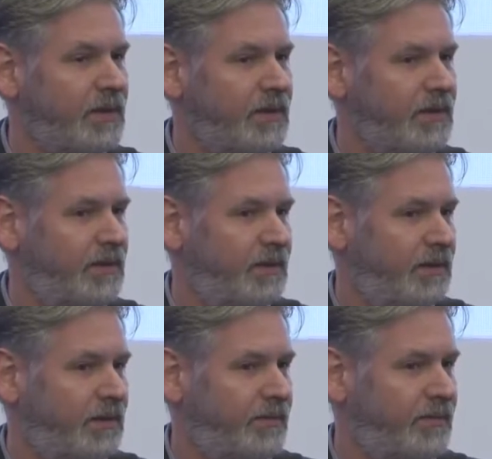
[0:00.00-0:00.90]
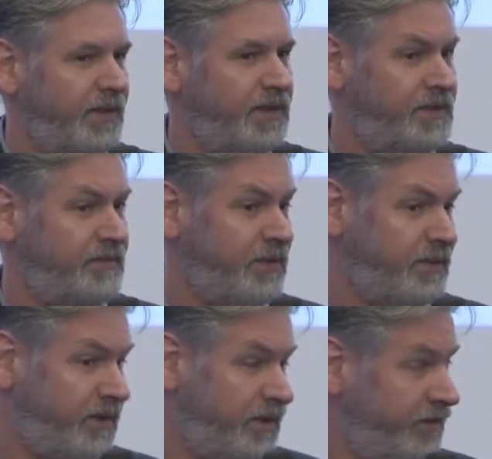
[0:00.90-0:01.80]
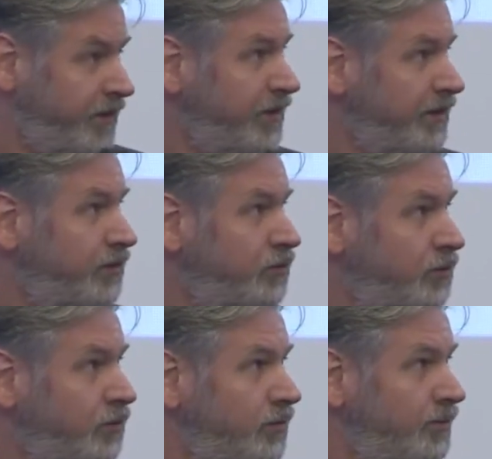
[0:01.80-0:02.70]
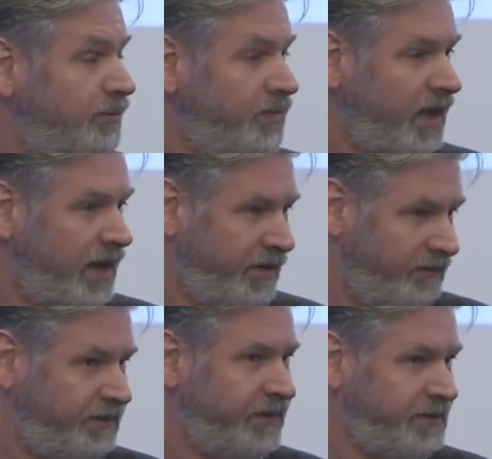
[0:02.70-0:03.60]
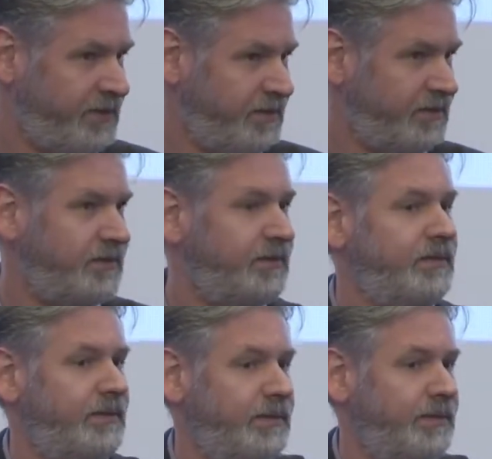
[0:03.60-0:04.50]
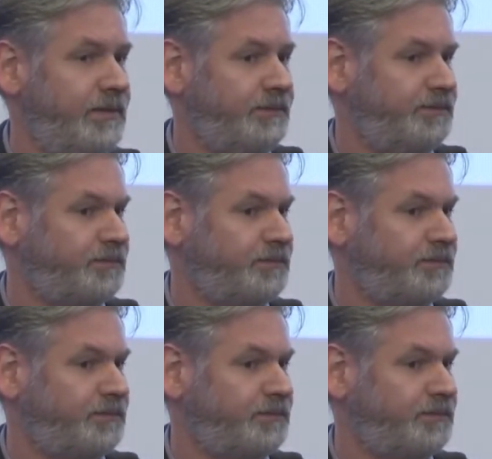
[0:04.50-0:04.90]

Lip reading: It's very difficult to have this, and